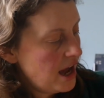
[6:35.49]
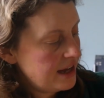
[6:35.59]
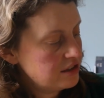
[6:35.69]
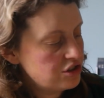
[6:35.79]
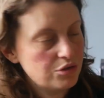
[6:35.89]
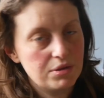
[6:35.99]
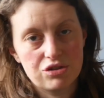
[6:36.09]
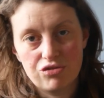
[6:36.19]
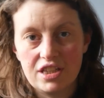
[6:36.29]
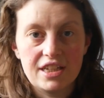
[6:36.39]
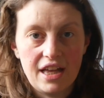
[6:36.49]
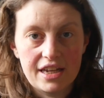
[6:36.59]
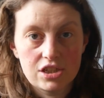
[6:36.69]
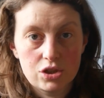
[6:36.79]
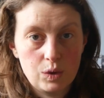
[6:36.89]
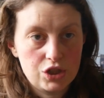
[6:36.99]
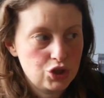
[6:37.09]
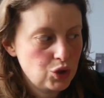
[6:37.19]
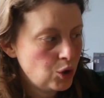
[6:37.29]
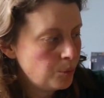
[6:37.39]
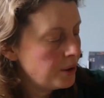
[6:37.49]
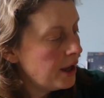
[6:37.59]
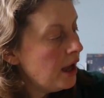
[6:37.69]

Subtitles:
and some it's really like squidged up.